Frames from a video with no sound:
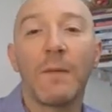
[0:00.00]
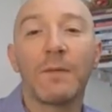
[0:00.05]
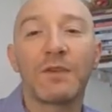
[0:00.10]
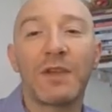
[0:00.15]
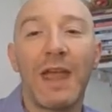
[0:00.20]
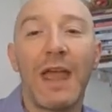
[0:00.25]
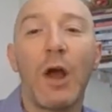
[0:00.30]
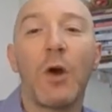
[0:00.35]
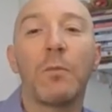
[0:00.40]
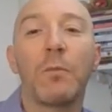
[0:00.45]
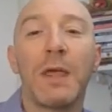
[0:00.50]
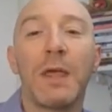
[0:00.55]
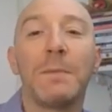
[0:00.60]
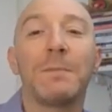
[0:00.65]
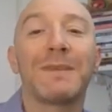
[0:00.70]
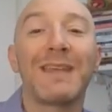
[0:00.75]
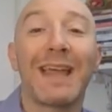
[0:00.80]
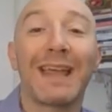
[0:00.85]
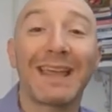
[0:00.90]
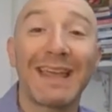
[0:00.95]
to help
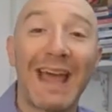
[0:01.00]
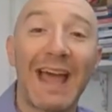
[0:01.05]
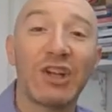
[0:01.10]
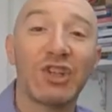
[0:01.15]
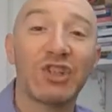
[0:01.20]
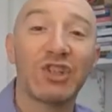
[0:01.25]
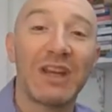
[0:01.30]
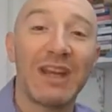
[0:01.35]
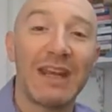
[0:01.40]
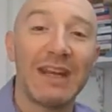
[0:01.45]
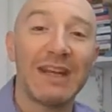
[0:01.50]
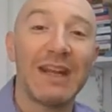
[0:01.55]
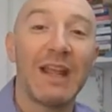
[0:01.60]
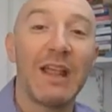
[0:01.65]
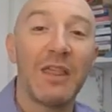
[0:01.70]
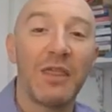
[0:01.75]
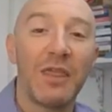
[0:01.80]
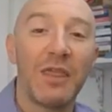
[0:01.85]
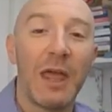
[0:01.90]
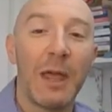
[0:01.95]
them get cash in
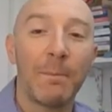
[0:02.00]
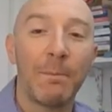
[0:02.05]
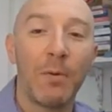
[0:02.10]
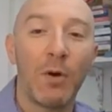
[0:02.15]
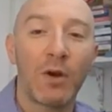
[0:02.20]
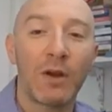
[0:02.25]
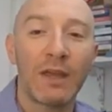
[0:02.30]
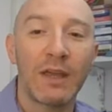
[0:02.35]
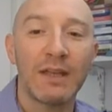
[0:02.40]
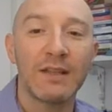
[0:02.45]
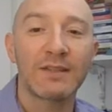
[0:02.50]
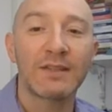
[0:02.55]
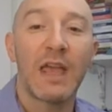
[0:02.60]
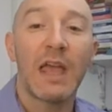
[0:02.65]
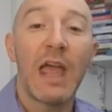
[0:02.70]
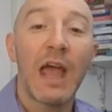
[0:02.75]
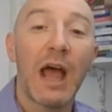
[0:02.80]
their pockets.